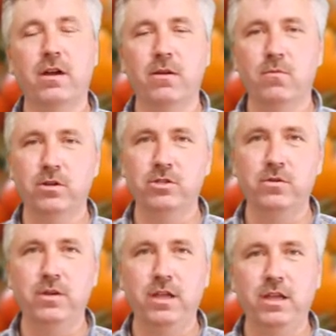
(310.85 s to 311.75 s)
and what
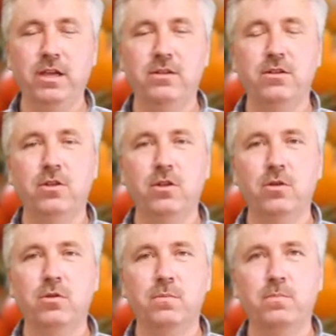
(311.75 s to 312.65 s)
you need to
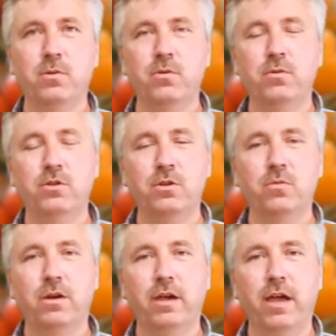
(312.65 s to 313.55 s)
do
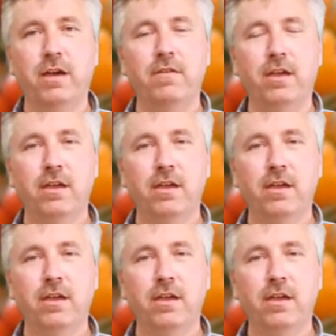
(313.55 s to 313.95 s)
to have